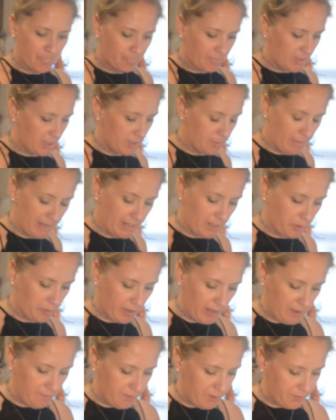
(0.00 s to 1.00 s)
You can make a
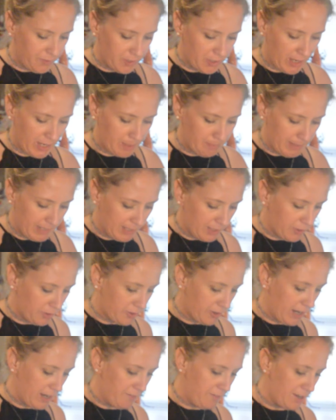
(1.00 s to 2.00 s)
gravy if you know how to make a
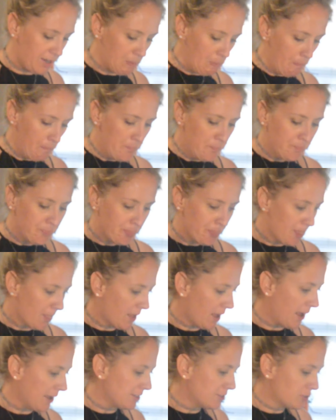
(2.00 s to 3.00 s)
gravy.
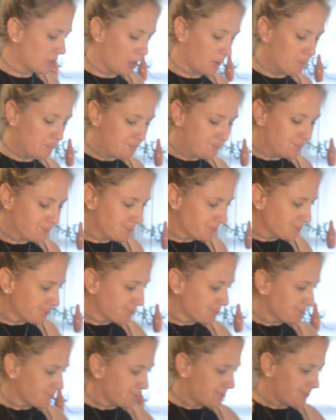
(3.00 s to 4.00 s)
Okay, so
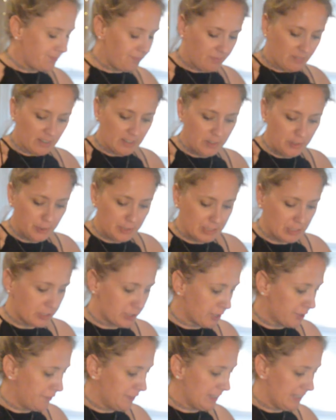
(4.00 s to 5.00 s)
you can
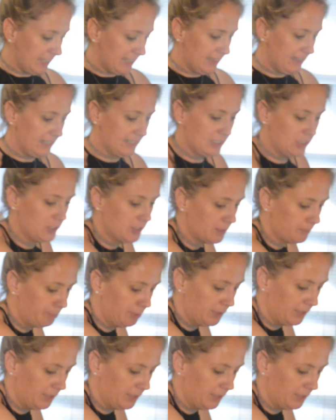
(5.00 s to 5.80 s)
serve it like this. You can